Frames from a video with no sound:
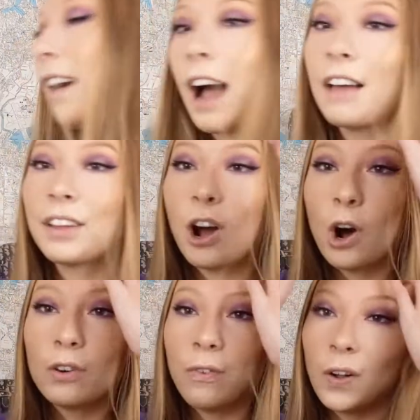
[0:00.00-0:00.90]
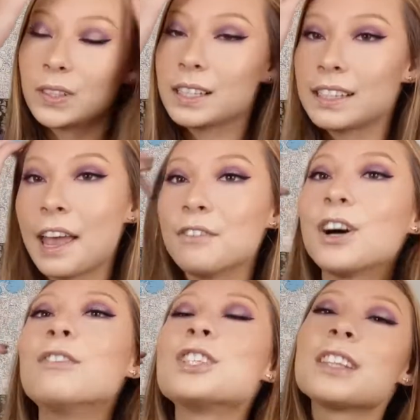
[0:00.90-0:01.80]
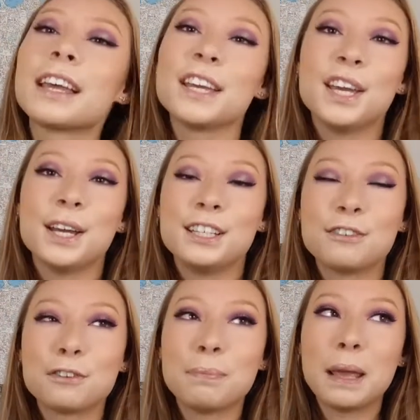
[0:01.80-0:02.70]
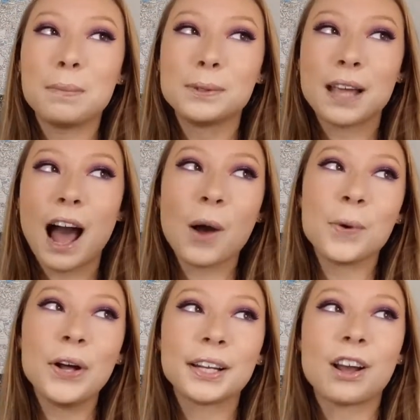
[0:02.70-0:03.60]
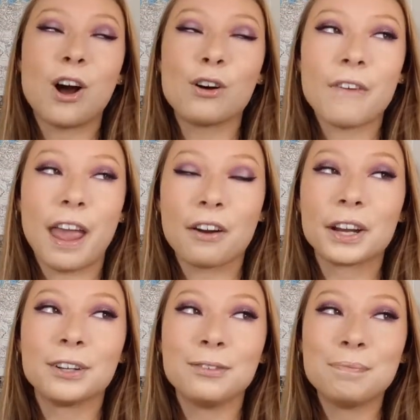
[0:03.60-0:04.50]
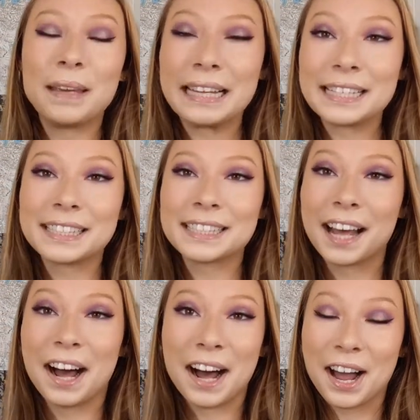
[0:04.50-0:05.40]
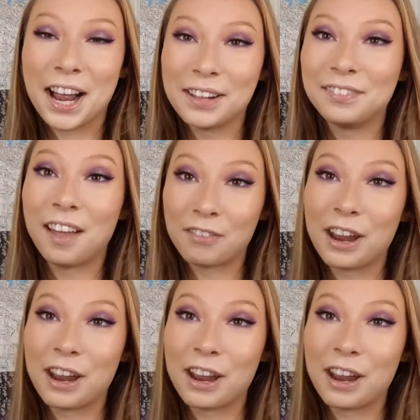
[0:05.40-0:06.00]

I have like a whole folder saved of just like different people's artwork of Ariel because I love